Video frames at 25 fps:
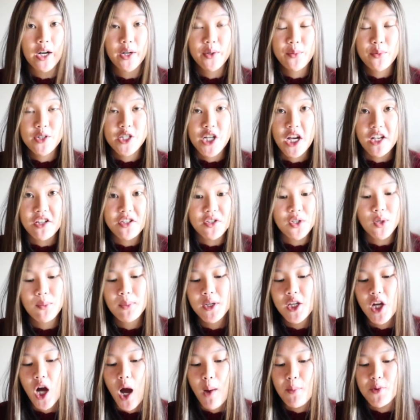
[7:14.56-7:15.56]
which has so
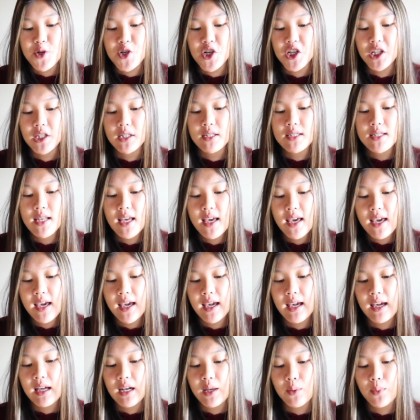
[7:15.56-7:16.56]
many options,
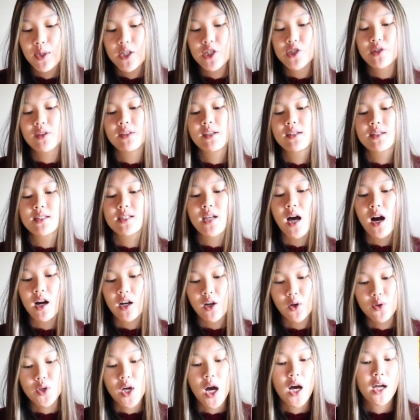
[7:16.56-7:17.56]
and I went to this
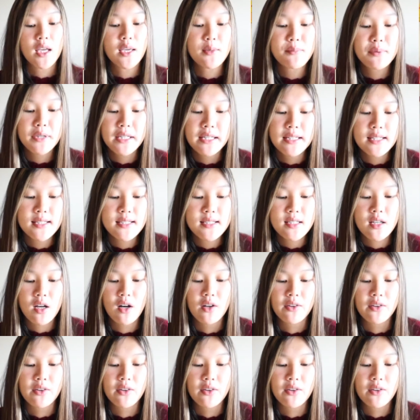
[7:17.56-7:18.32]
takoyaki place called